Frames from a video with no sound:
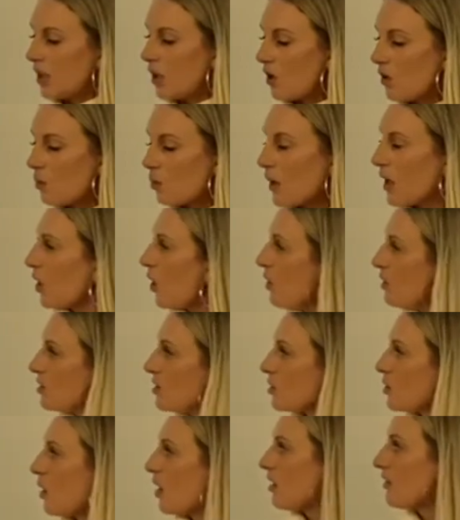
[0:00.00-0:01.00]
we
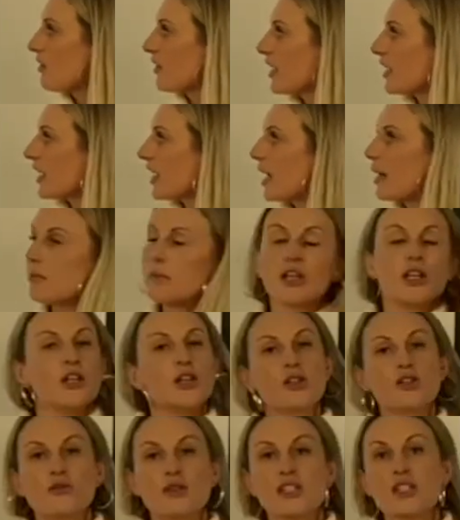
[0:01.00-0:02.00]
also offer a
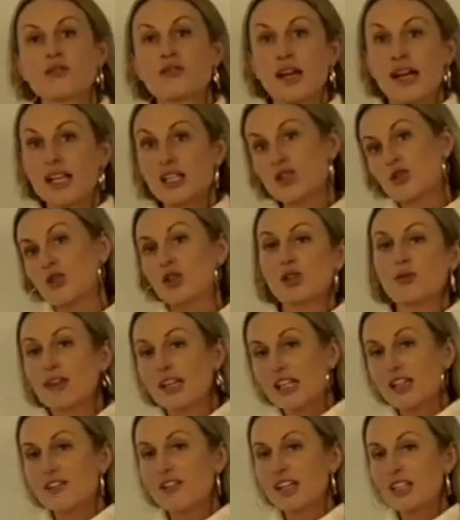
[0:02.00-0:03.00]
huge range of
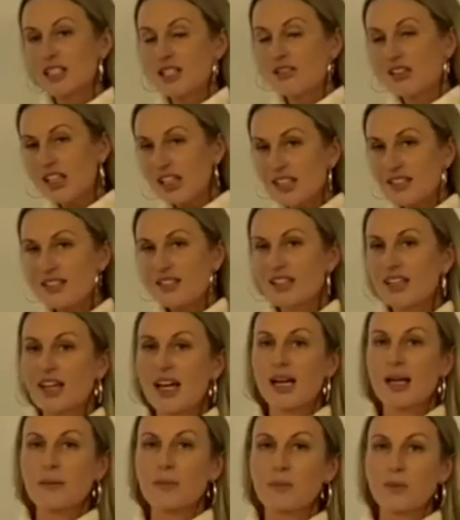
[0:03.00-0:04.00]
extracurricular activities
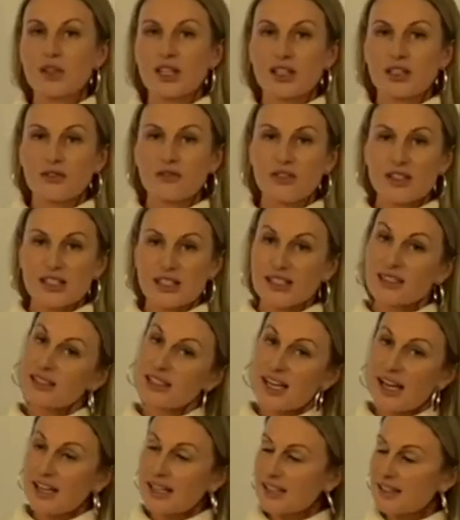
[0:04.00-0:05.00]
within physics at
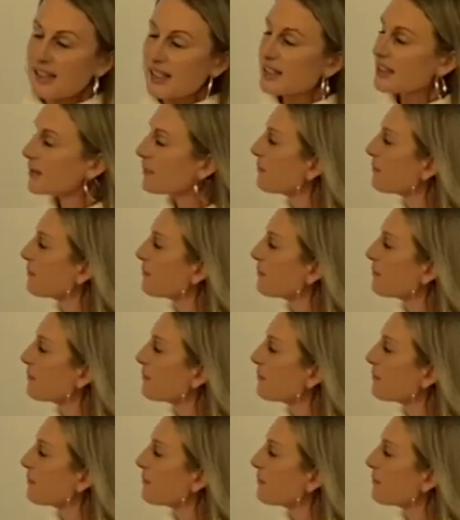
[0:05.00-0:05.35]
NE6.